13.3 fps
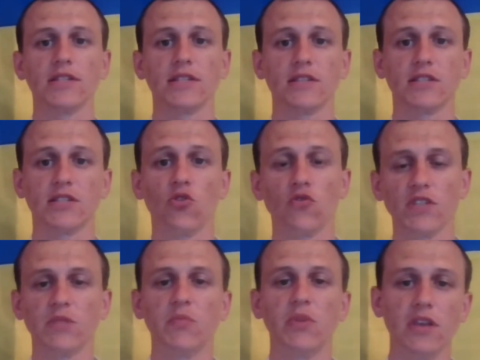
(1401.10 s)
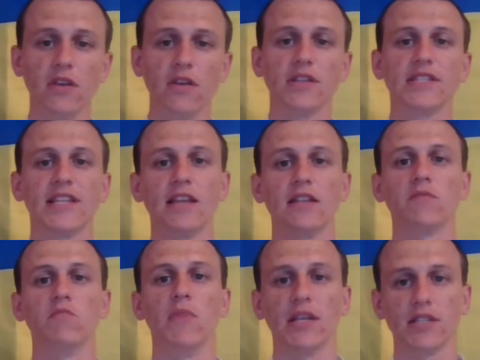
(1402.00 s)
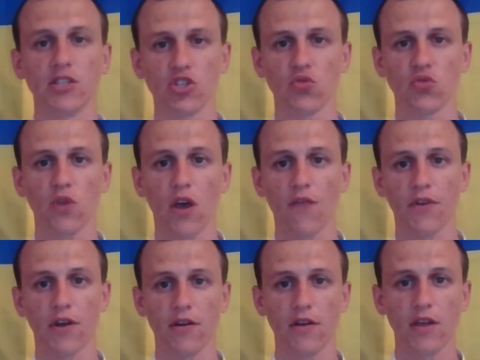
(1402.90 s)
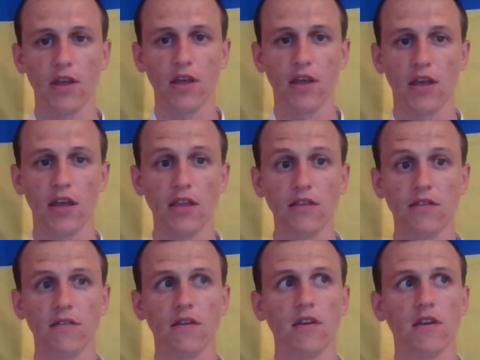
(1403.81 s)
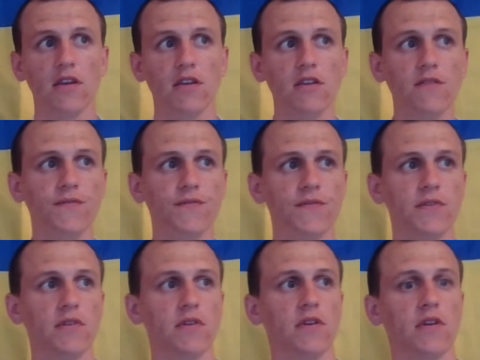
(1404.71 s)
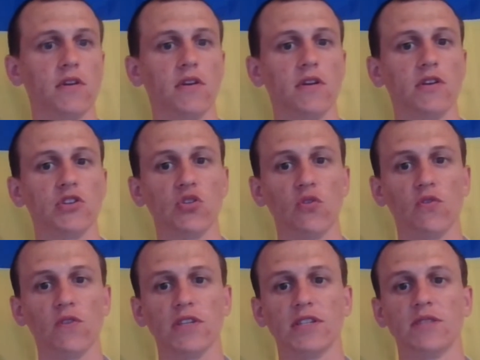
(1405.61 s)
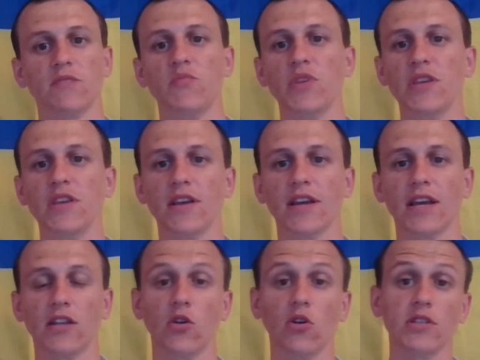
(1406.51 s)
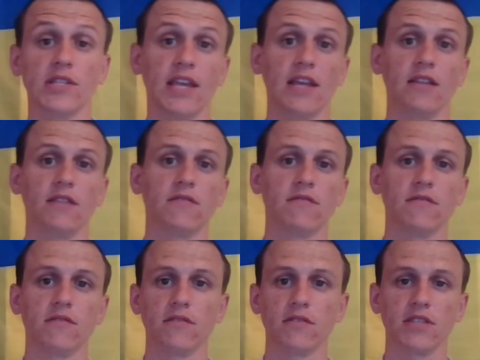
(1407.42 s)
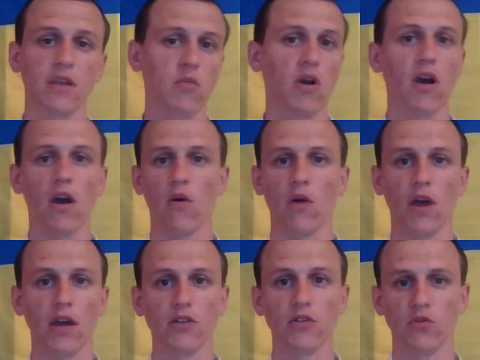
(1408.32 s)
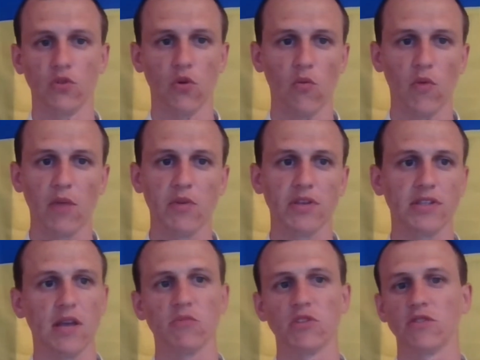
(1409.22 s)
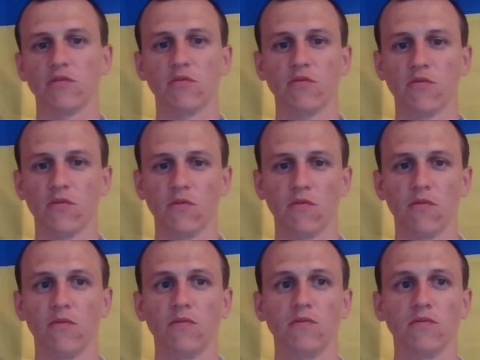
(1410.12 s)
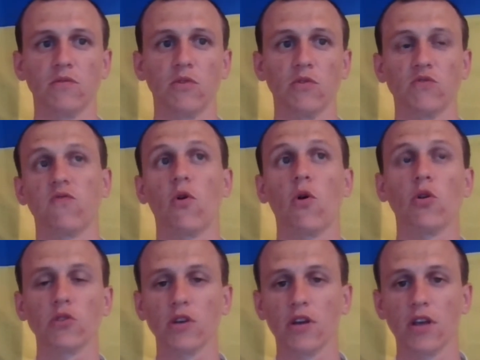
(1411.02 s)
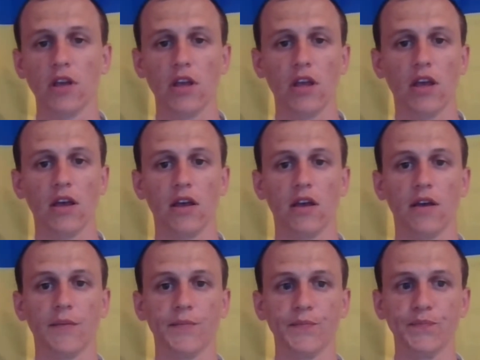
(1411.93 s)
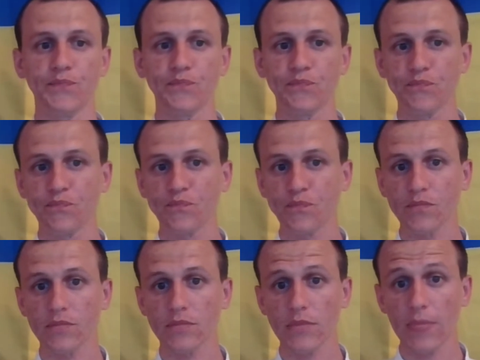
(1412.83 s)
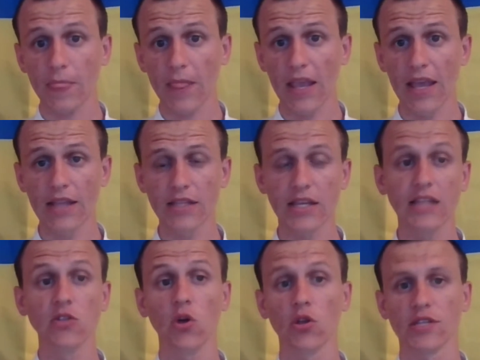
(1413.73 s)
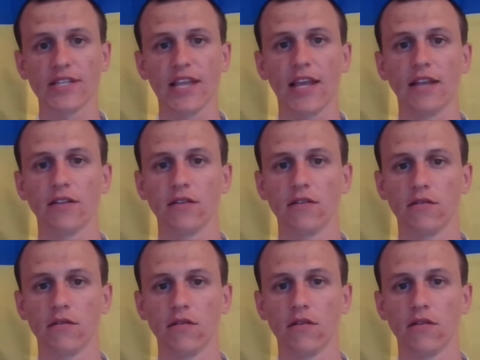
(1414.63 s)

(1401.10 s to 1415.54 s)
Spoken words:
service B send message to Kafka, and if service B cannot send somehow, I don't know, maybe something goes wrong, and cannot send